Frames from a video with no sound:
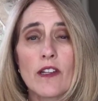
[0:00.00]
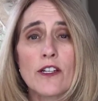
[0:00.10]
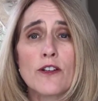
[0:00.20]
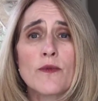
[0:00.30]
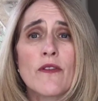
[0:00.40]

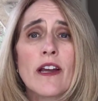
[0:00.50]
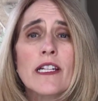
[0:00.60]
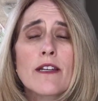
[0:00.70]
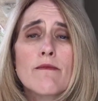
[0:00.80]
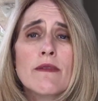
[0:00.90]
in terms of,
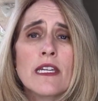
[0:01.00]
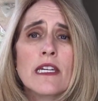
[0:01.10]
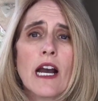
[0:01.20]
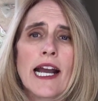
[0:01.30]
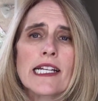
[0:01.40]
to
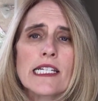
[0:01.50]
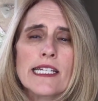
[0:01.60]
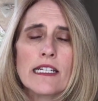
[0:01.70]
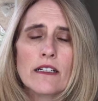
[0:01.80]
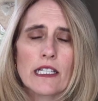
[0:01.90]
me,
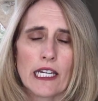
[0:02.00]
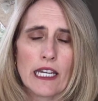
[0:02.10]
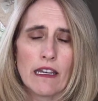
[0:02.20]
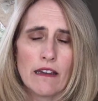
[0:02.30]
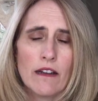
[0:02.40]

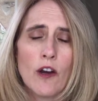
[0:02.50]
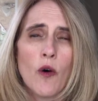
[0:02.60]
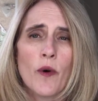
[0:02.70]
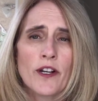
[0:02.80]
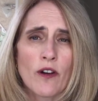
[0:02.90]
ideally,
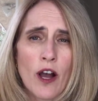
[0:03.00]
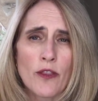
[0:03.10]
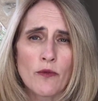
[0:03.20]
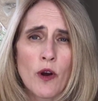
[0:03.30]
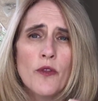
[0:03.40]
when you're on
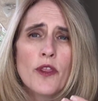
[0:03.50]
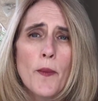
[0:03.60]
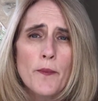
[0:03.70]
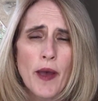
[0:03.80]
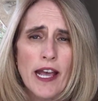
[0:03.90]
the road,
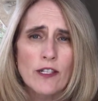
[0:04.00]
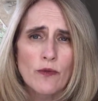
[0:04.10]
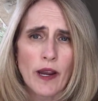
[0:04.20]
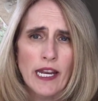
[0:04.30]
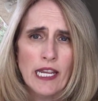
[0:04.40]
the
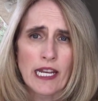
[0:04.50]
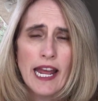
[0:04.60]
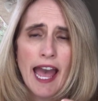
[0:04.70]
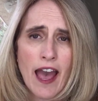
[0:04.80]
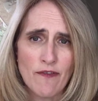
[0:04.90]
best way to eat
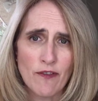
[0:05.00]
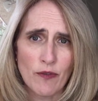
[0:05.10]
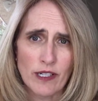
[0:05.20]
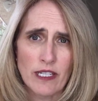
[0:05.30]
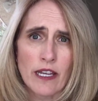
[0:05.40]
half
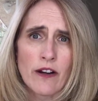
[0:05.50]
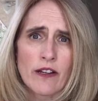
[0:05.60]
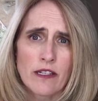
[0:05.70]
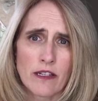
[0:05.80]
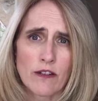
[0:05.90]
of what's there
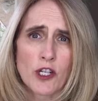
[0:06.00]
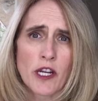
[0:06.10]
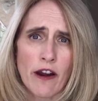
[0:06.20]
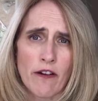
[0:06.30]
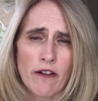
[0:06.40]
is to
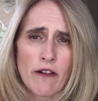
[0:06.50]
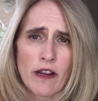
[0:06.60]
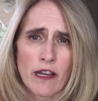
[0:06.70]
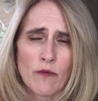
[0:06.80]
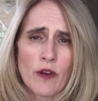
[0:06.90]
share
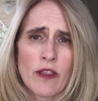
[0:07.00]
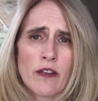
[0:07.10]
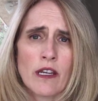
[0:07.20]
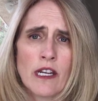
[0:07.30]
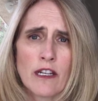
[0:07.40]
it with
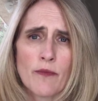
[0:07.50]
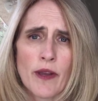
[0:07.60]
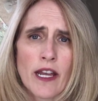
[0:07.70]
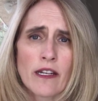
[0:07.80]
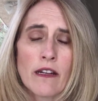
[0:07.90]
an eating
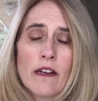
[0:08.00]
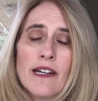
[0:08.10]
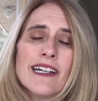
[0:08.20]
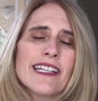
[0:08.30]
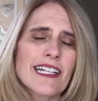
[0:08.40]
companion.
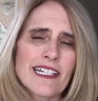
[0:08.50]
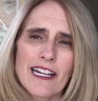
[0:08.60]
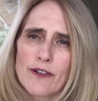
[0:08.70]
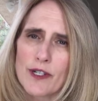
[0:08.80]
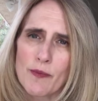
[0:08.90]
That's
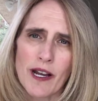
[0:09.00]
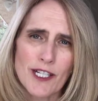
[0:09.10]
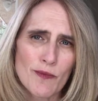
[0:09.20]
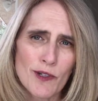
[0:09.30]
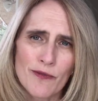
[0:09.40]
not always
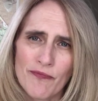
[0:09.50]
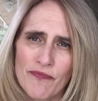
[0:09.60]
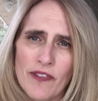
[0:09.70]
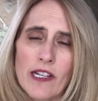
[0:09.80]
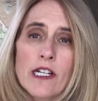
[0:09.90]
possible.
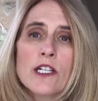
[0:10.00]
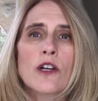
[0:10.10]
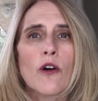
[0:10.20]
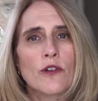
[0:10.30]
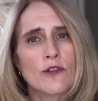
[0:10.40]

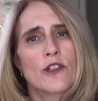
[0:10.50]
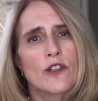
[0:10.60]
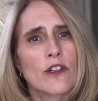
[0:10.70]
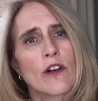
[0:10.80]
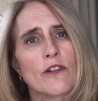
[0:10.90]
So you
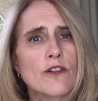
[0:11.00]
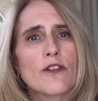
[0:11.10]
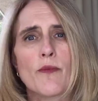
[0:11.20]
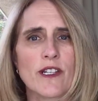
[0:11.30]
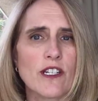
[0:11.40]
just, you
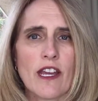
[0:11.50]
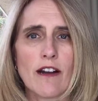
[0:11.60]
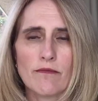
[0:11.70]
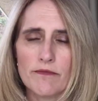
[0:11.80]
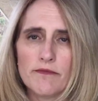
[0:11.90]
do the best you
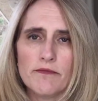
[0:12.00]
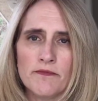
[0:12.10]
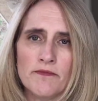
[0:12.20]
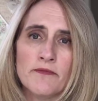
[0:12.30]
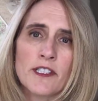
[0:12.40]
can
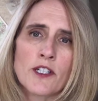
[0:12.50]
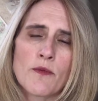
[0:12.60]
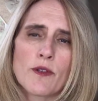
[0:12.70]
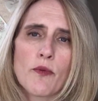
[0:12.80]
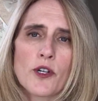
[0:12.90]
in
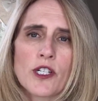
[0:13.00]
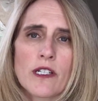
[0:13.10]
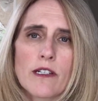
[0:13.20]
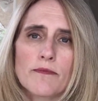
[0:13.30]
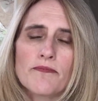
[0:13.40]
terms of
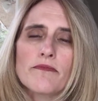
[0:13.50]
portions.